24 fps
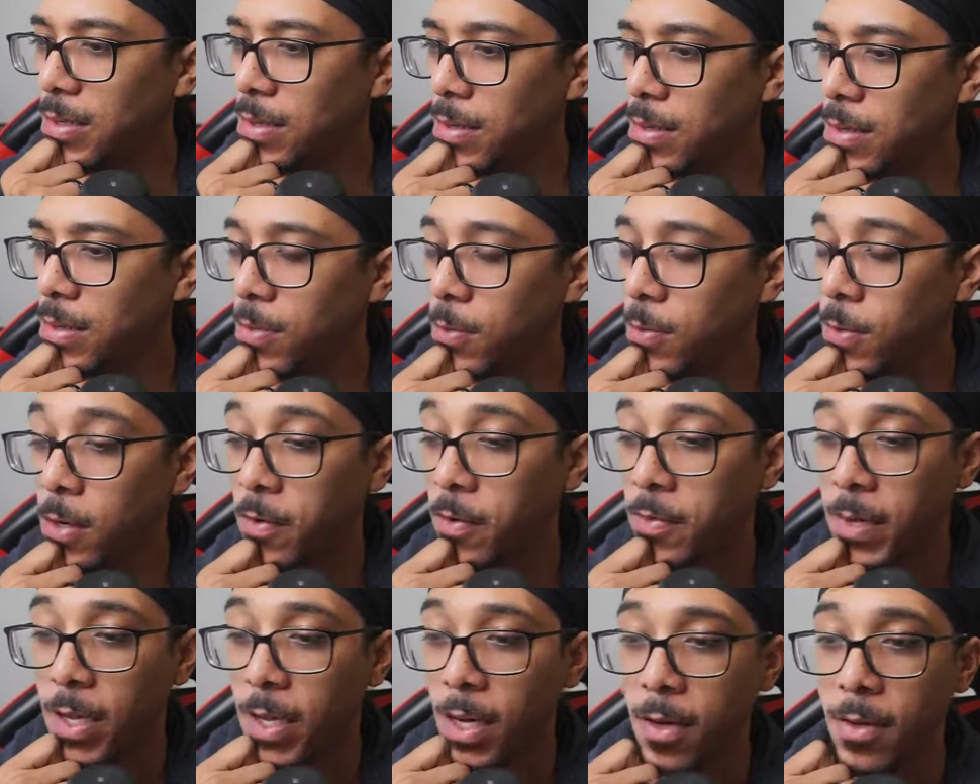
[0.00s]
Whatever,
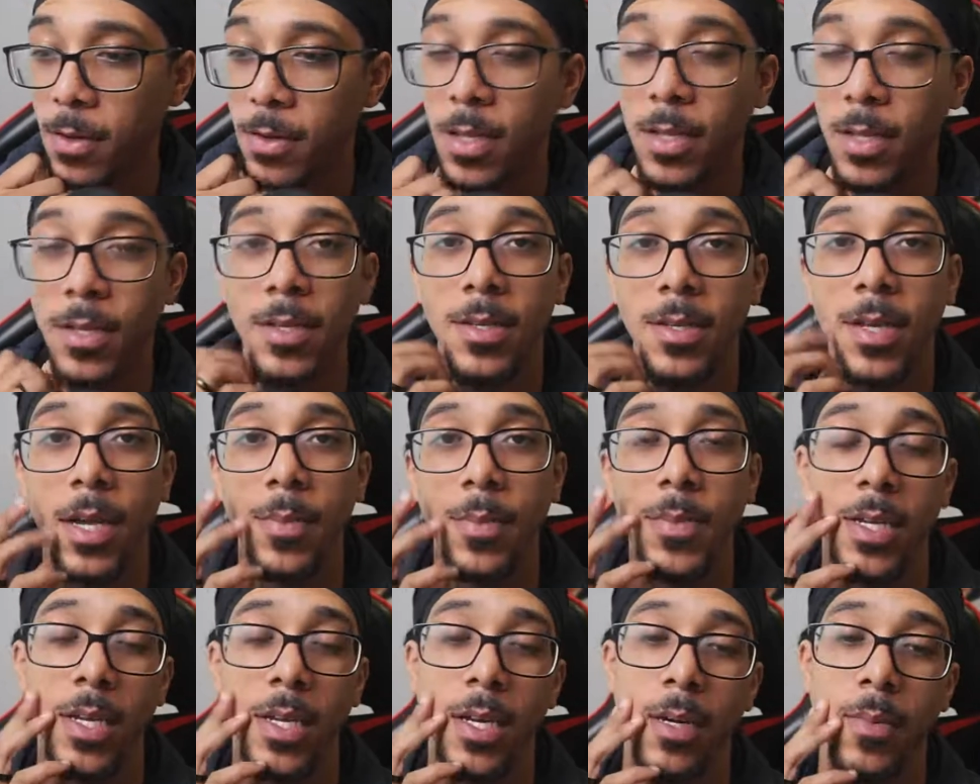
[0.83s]
man. I don't got the time
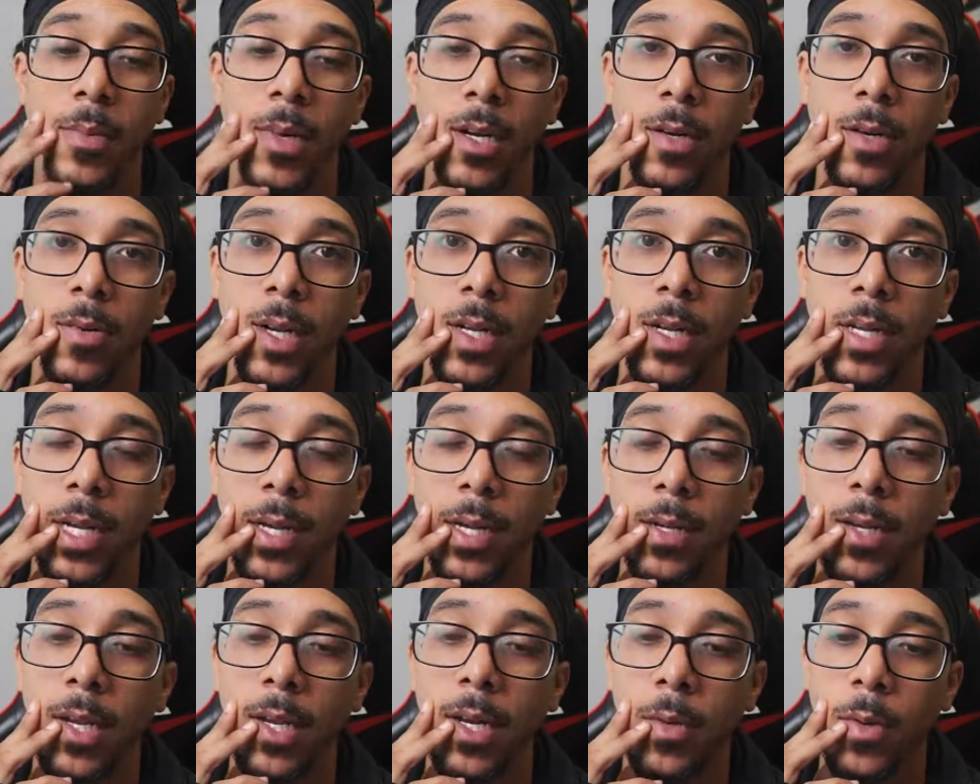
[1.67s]
to care about it right
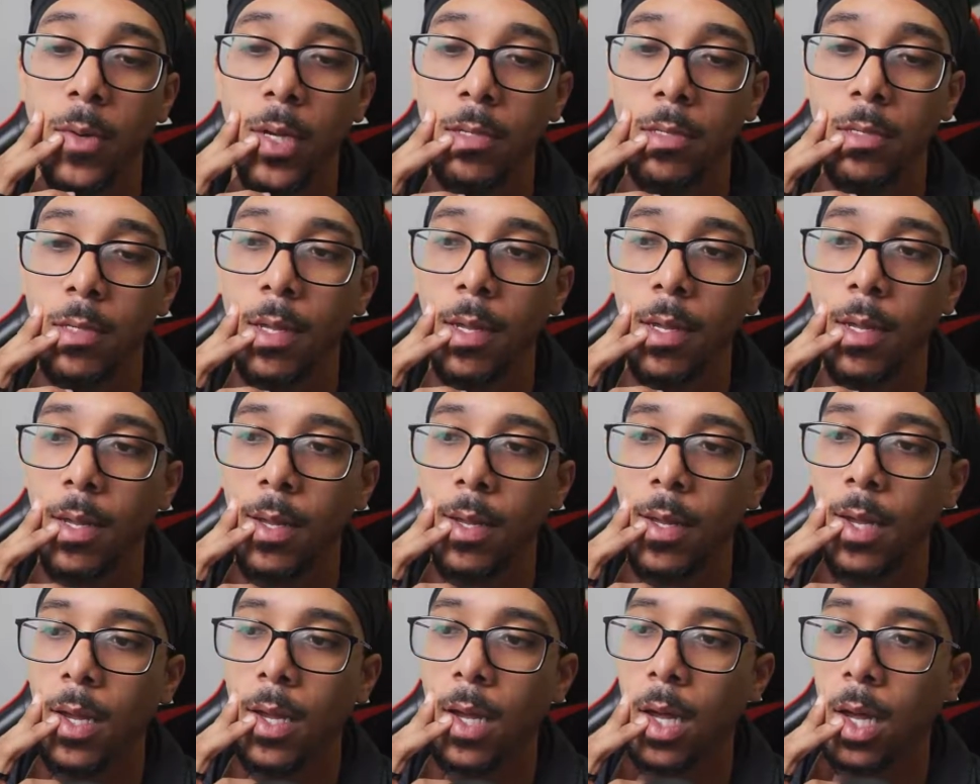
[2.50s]
now. Anyways,
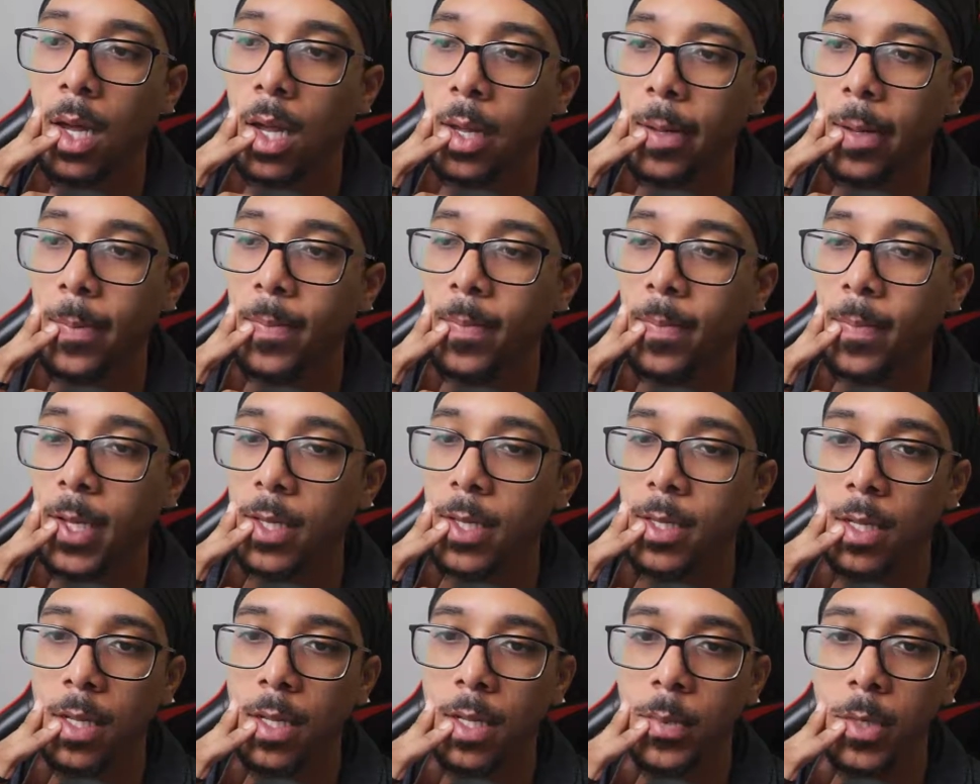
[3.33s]
that's
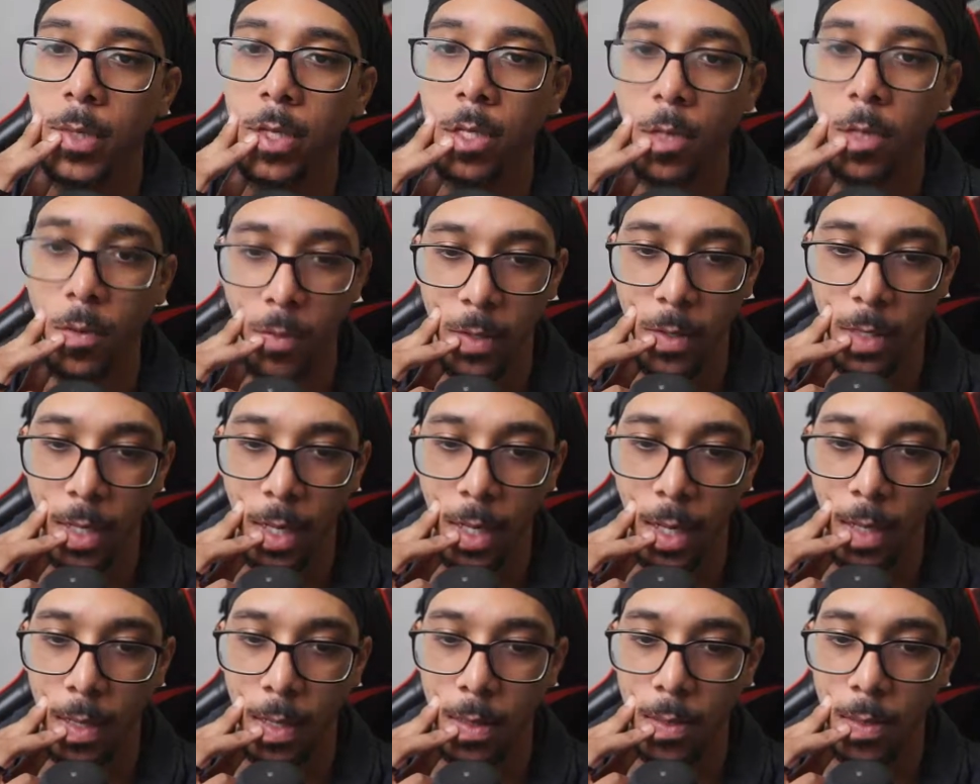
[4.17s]
all I'm gonna do for today.